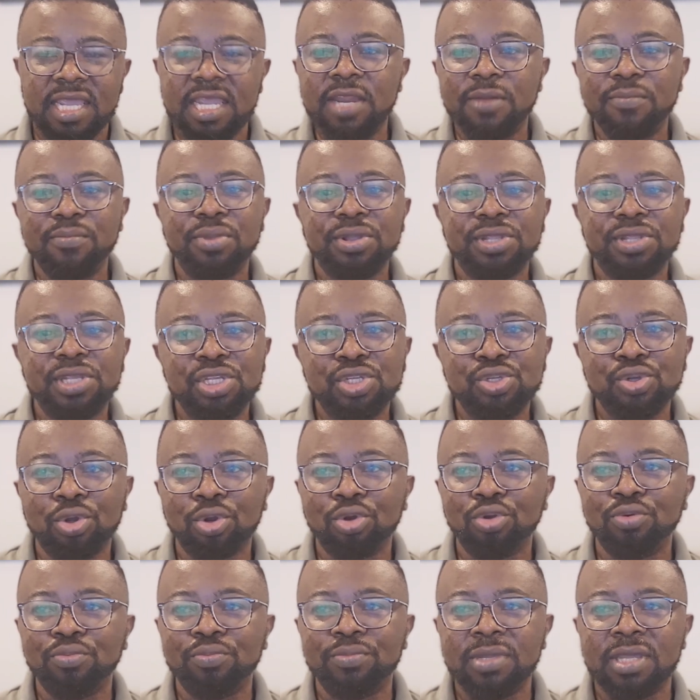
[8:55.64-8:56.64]
In British
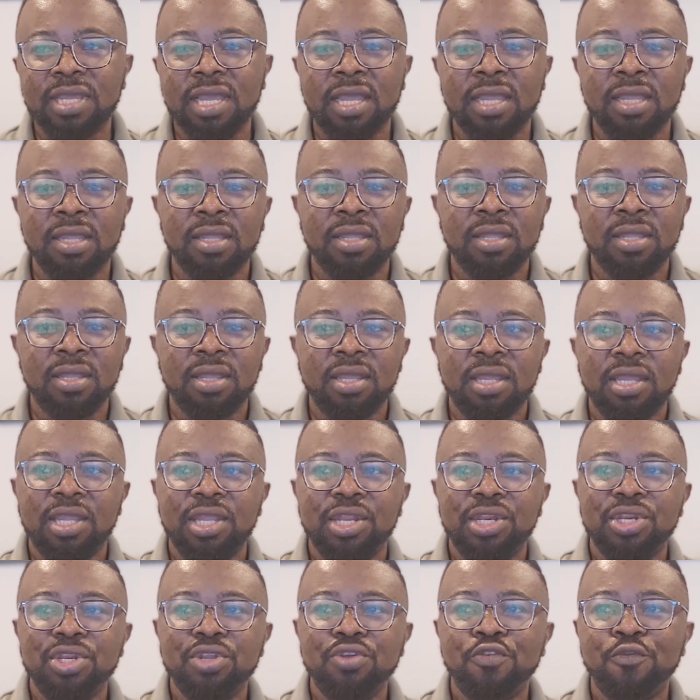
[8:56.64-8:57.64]
Columbia,
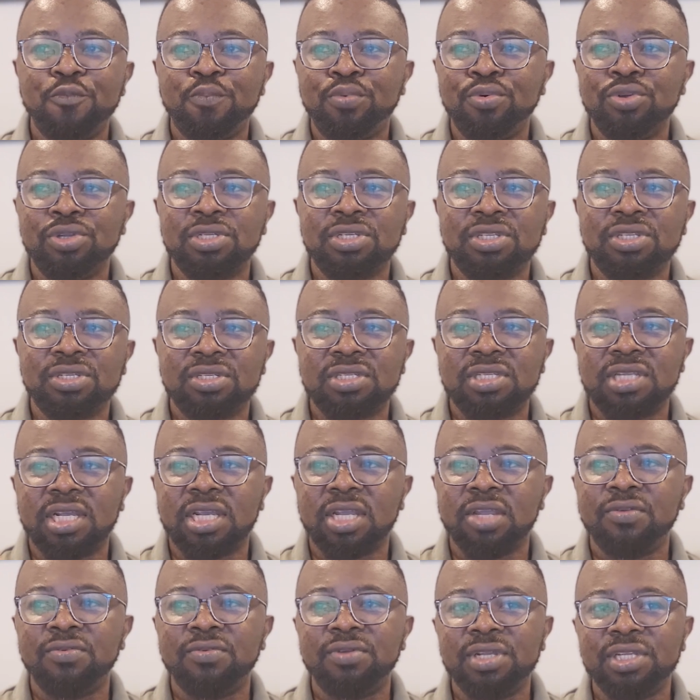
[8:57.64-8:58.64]
new
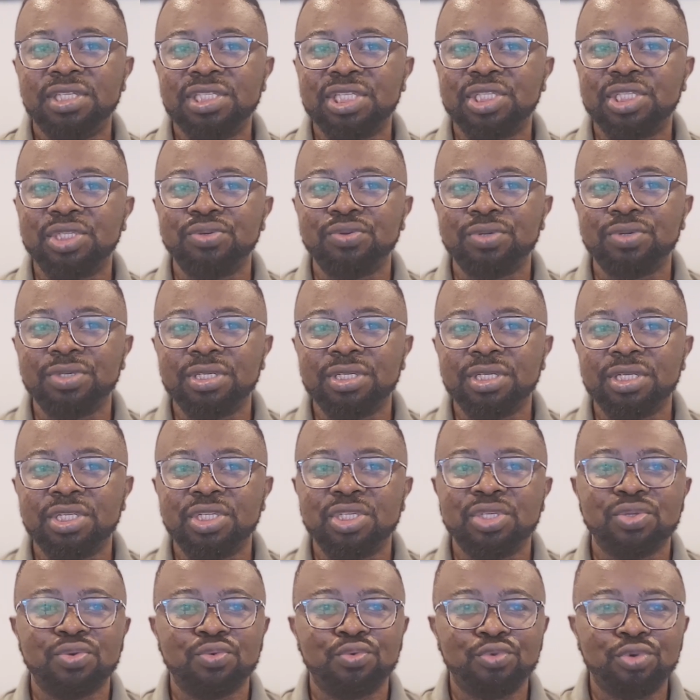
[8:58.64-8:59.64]
post-secondary
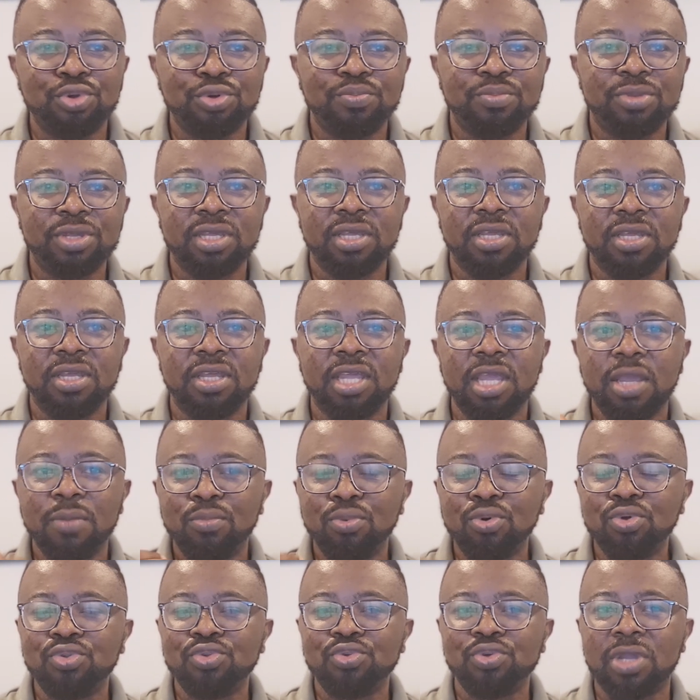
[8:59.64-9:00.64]
institutions won't be
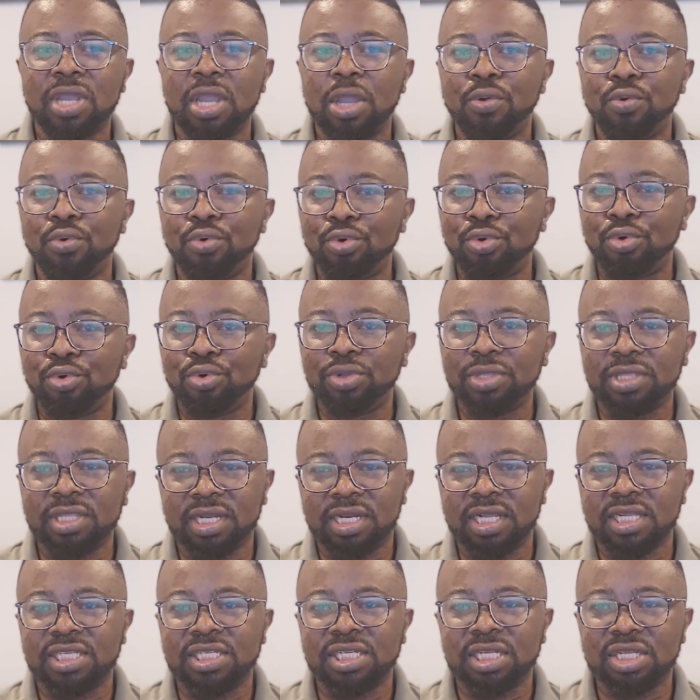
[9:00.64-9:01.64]
able to enroll
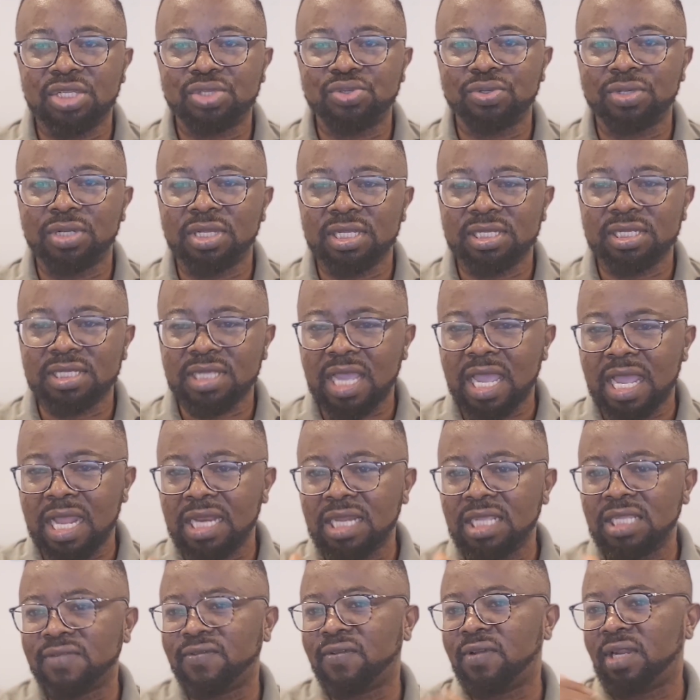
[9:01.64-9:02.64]
international students at
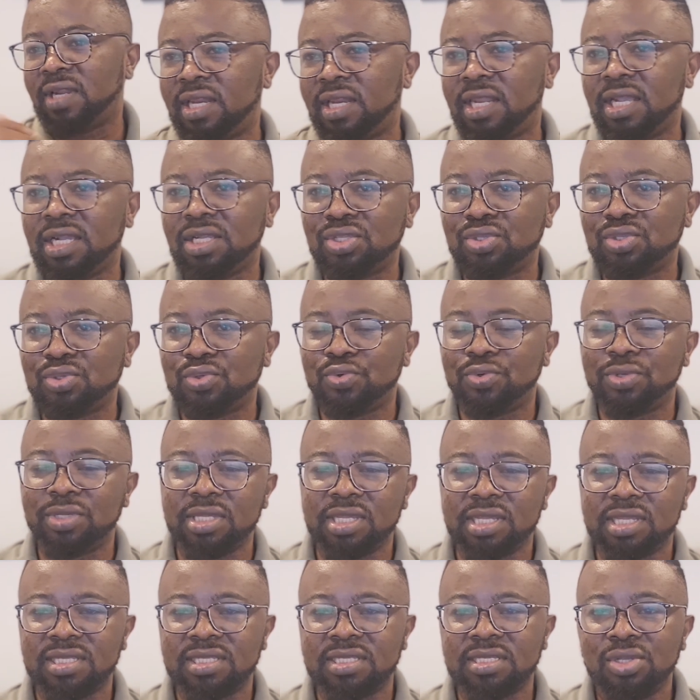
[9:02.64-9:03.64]
least next 2
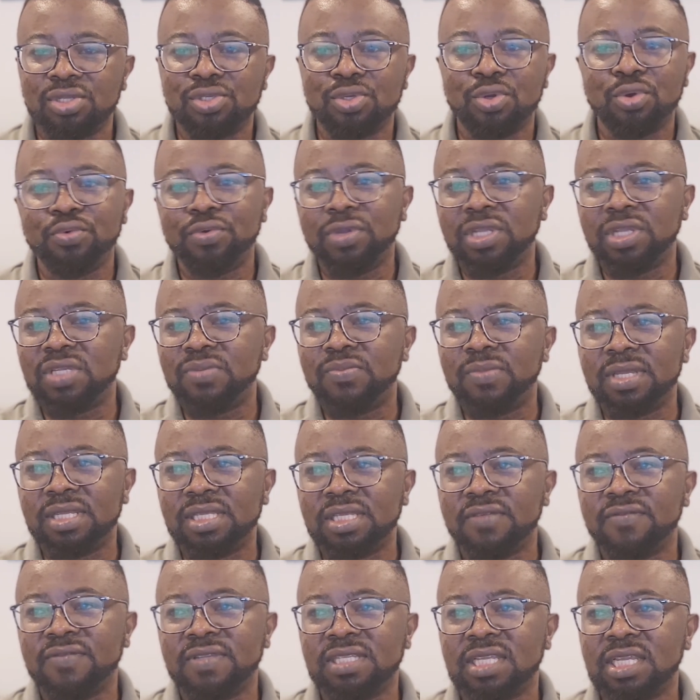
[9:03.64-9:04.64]
years. So which
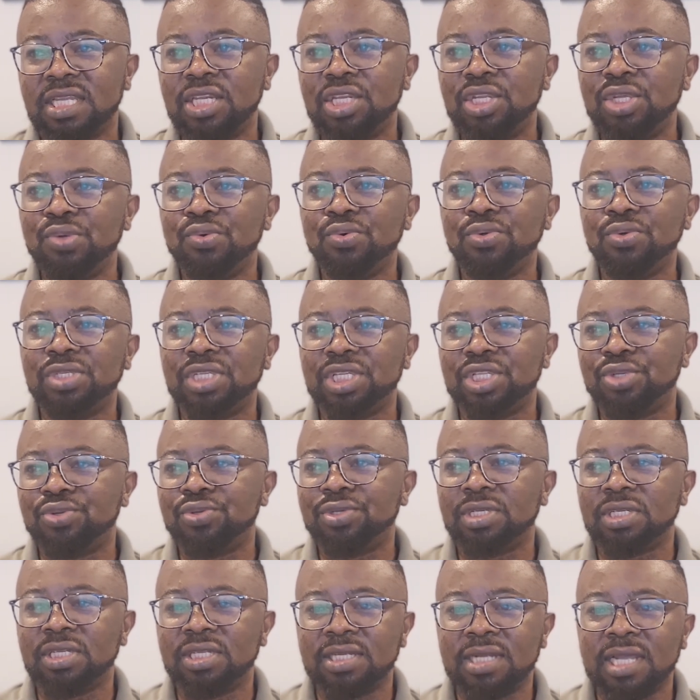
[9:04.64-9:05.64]
means if it's a new
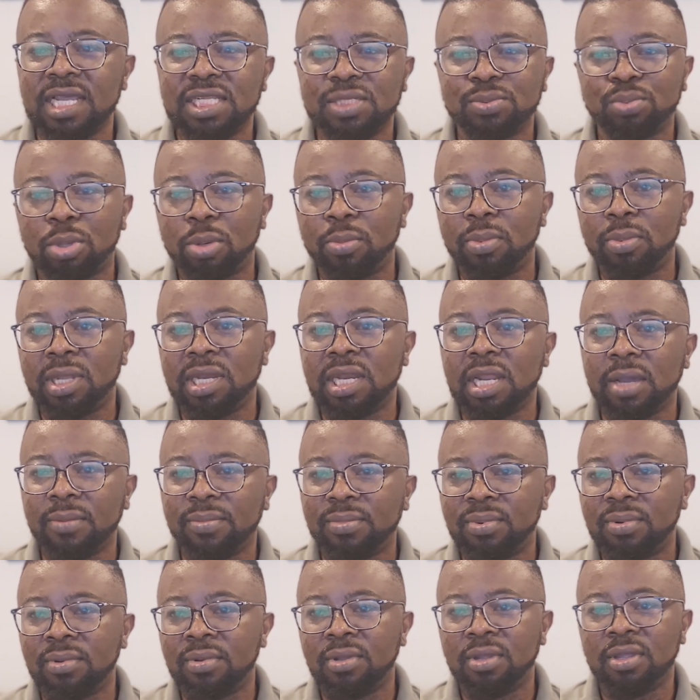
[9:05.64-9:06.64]
institution that's popping
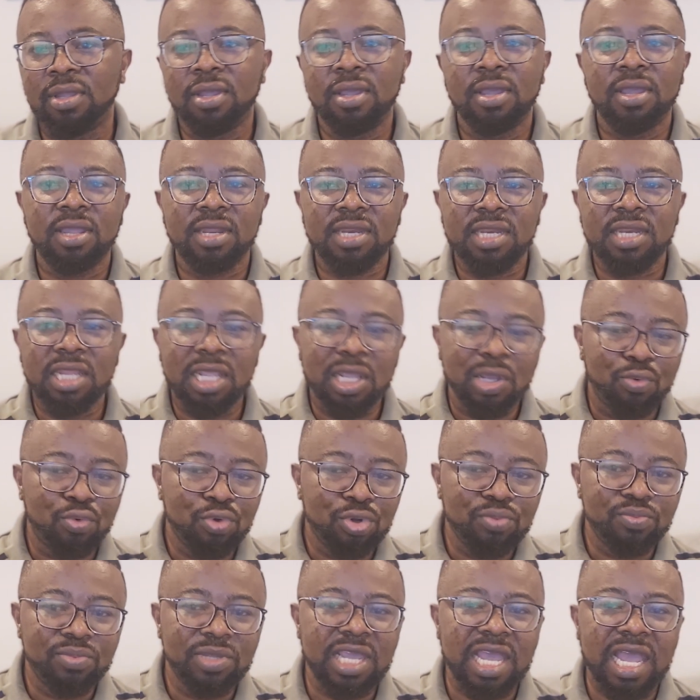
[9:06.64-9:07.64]
up, they
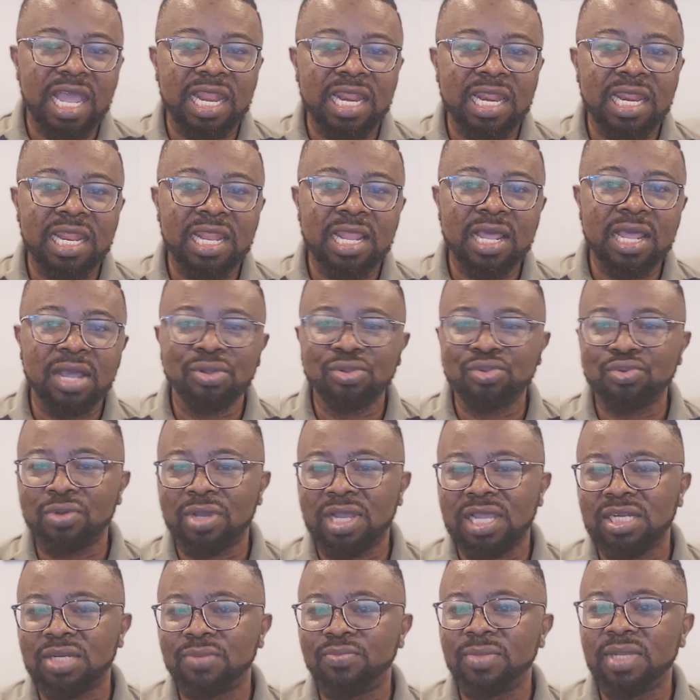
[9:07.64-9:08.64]
won't be allowed to
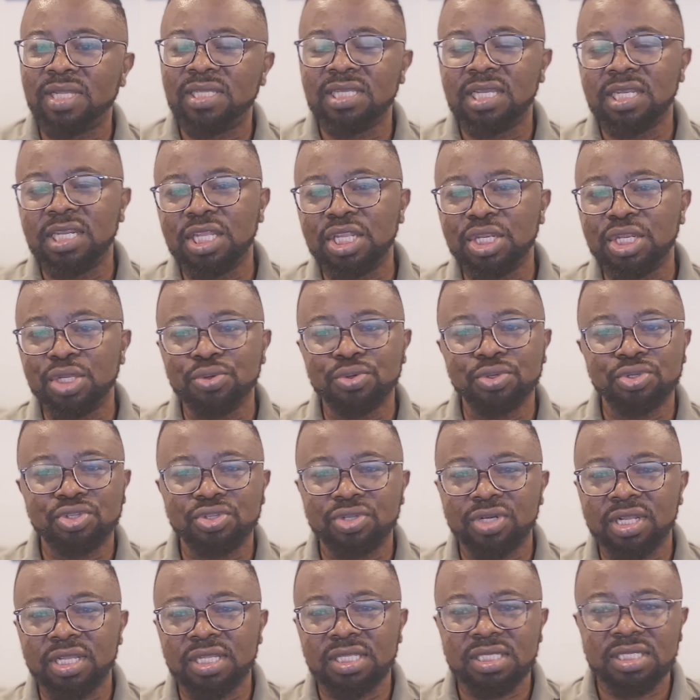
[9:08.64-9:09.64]
admit any new
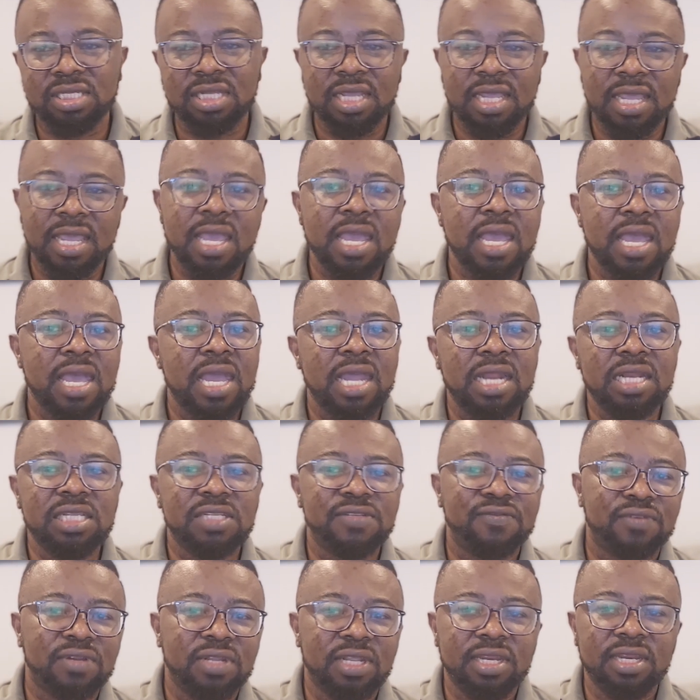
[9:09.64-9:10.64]
students at
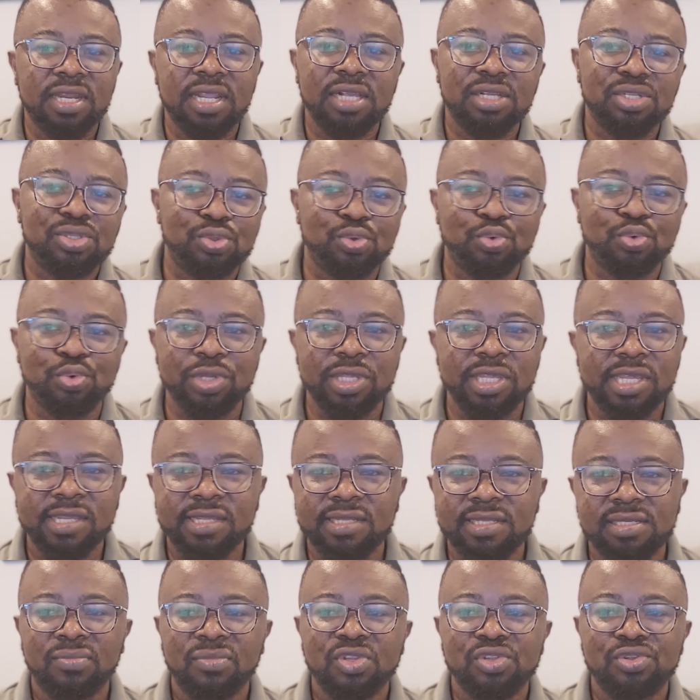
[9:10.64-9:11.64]
least for the next 2
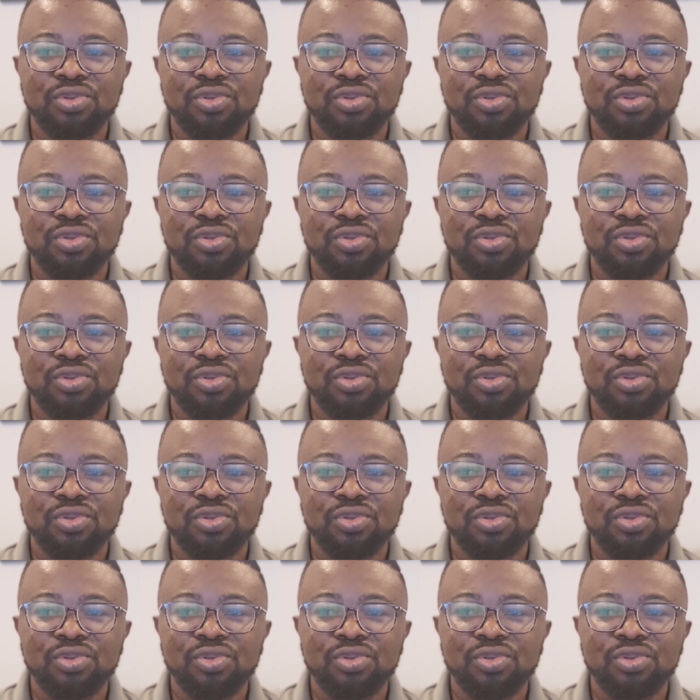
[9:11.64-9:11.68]
years.